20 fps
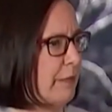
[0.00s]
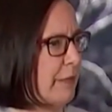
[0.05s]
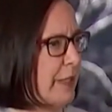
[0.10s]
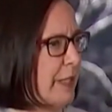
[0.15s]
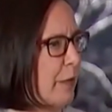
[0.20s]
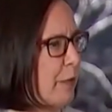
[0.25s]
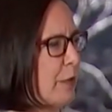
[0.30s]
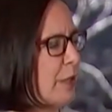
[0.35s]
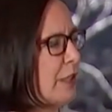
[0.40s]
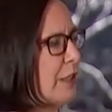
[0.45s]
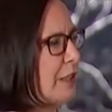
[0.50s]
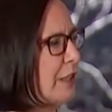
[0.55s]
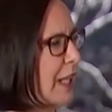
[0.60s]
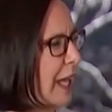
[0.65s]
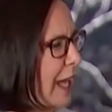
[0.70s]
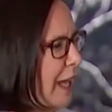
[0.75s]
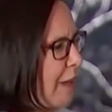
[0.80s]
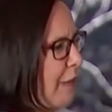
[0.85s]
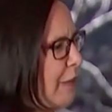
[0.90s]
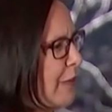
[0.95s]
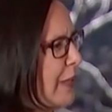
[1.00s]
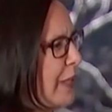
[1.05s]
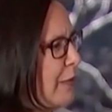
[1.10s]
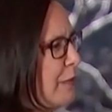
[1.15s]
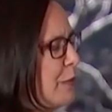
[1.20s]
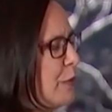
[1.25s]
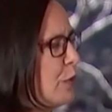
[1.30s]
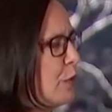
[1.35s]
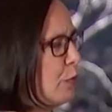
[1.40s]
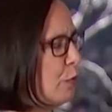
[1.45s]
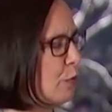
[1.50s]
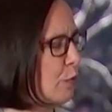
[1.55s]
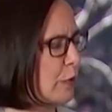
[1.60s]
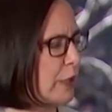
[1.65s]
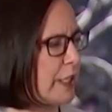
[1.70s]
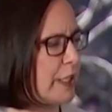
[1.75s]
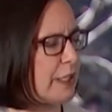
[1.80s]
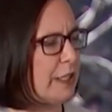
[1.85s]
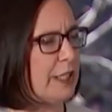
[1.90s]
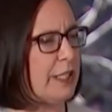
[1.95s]
that would allow them to
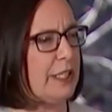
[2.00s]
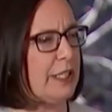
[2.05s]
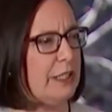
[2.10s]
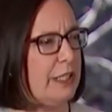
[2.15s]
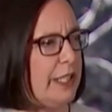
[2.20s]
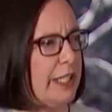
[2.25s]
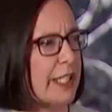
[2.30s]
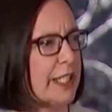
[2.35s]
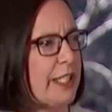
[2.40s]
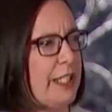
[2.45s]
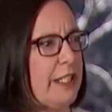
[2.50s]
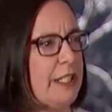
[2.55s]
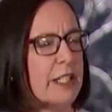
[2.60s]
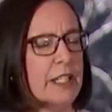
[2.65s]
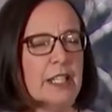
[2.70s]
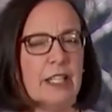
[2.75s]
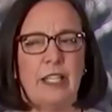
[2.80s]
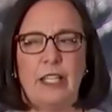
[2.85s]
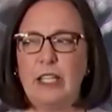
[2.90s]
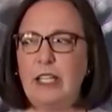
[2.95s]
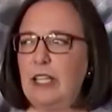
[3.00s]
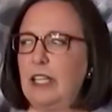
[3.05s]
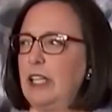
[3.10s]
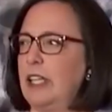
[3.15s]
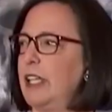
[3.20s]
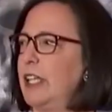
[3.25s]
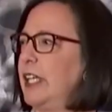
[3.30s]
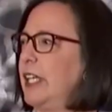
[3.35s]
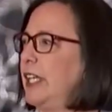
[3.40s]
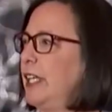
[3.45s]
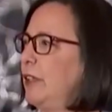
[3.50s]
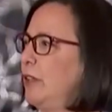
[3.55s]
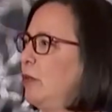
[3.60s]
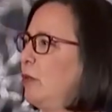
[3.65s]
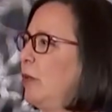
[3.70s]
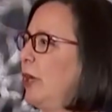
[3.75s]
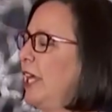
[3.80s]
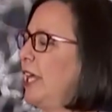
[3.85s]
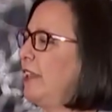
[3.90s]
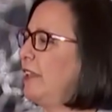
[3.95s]
really lead in the
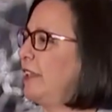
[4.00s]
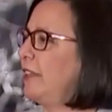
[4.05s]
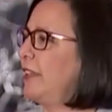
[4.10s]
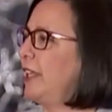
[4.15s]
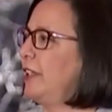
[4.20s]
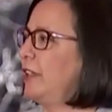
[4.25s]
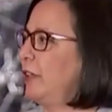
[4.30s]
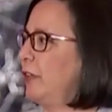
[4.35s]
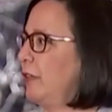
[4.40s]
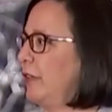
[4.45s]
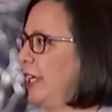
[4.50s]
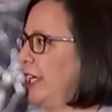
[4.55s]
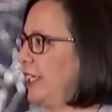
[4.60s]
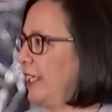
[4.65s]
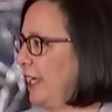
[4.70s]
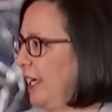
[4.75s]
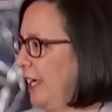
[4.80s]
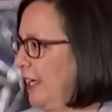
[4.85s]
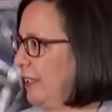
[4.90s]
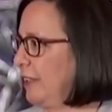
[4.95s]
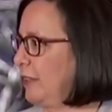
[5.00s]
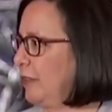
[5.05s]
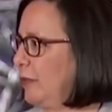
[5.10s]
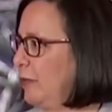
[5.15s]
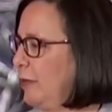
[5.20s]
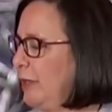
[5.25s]
way that they know they can?